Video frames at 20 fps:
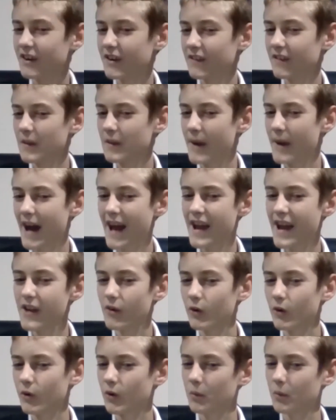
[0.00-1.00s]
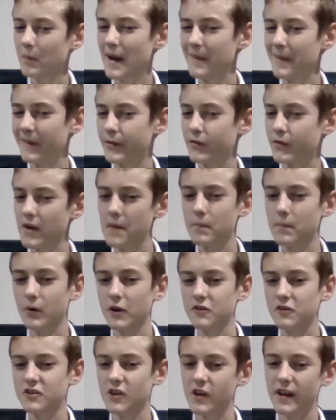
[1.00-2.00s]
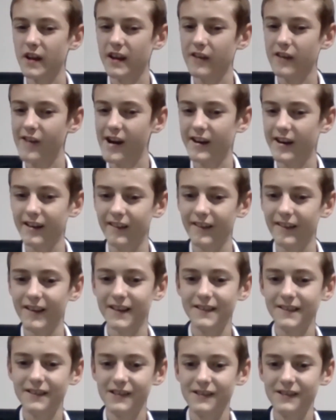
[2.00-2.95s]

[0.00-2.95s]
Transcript: good in the paint or maybe three point shooting? You reckon?